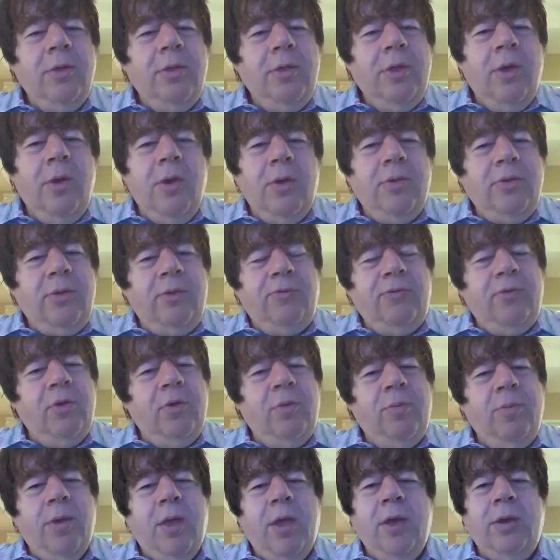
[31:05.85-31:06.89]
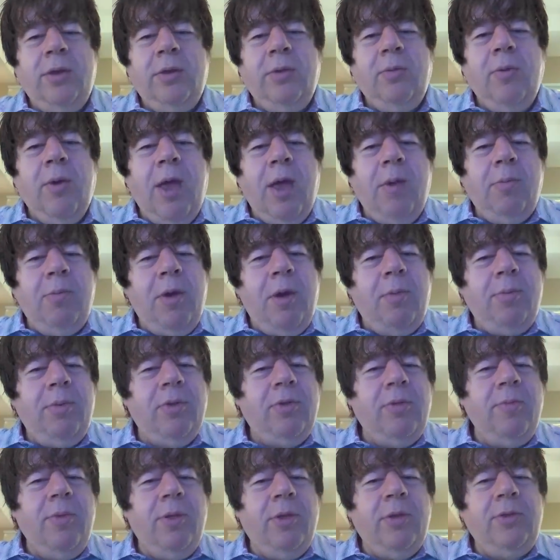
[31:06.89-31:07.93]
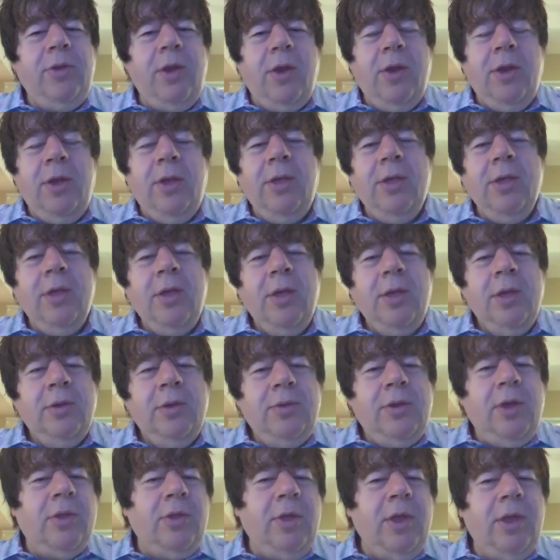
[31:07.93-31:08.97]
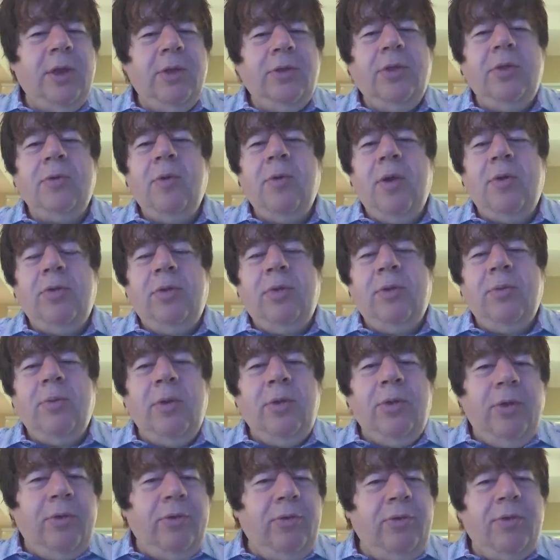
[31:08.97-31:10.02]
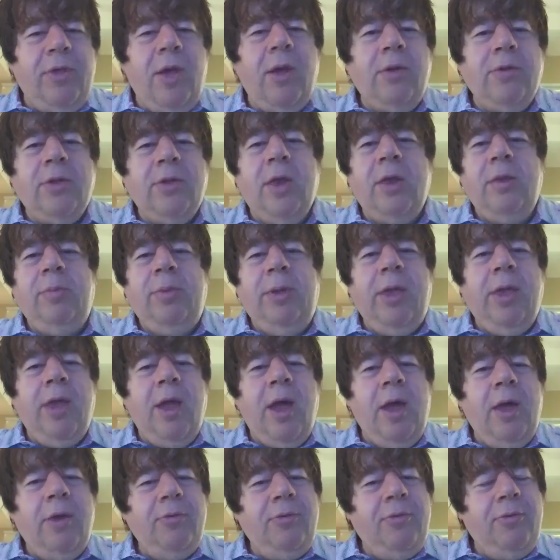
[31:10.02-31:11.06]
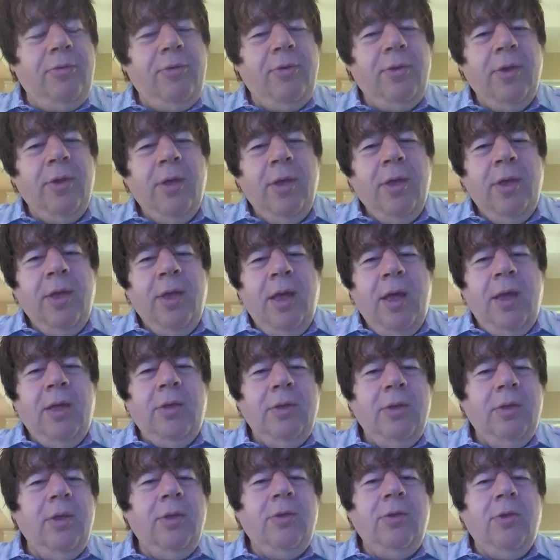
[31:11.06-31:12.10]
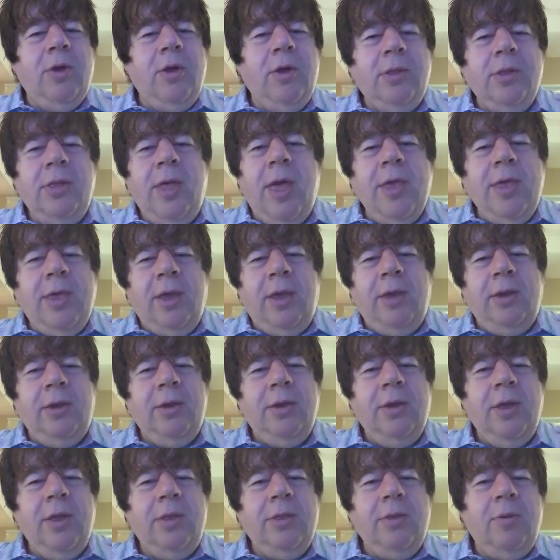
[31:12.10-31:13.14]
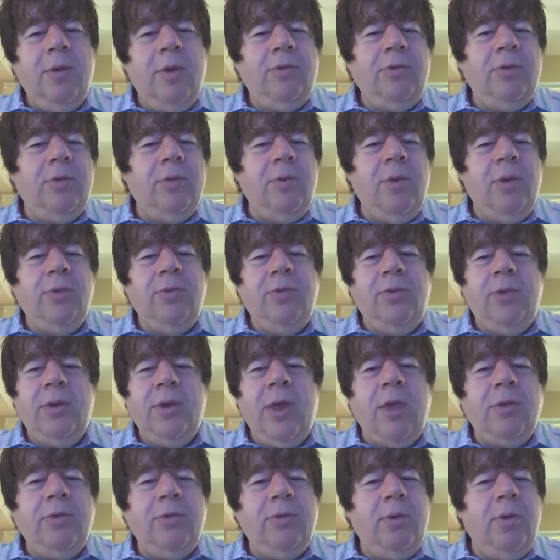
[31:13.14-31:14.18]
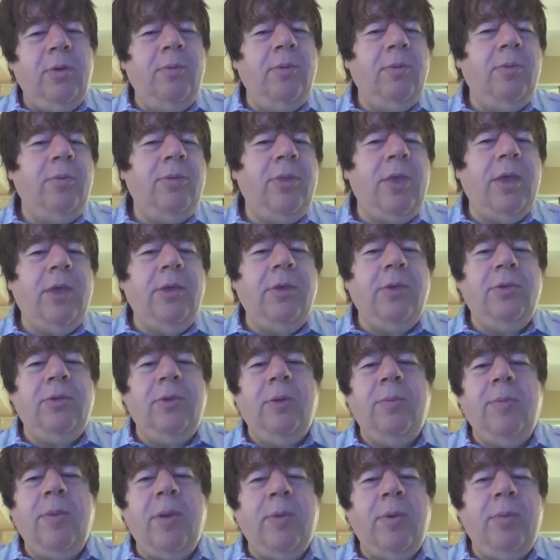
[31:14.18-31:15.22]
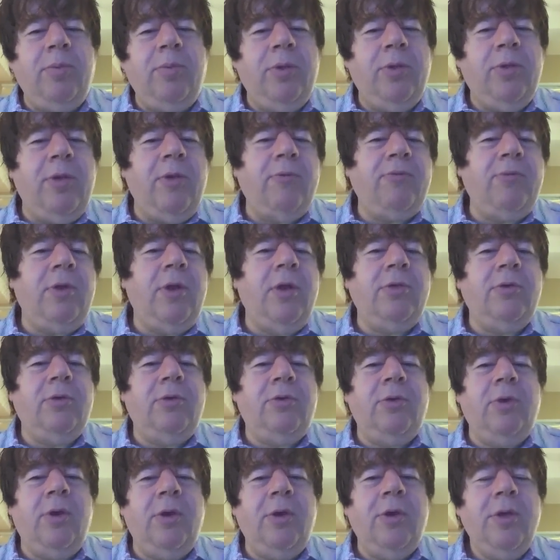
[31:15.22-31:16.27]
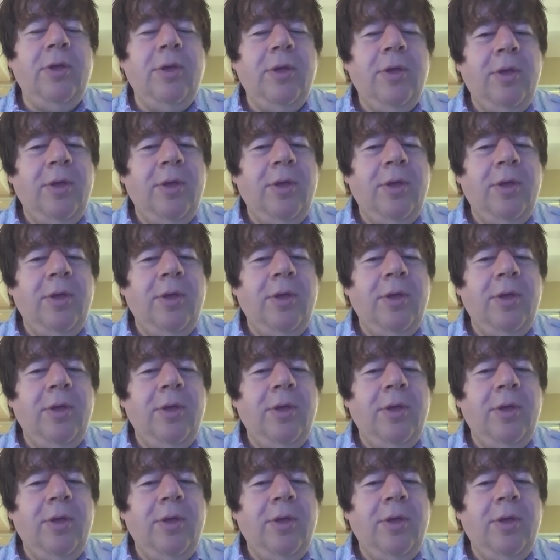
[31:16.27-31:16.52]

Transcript: The U.S. had first begun to ramp up its military, dictated to the rest of the world, this is how it's going to be, guys. And you're going to like it. And the rest of the world said, yes, sir. Thank you, sir. May we please have another, sir.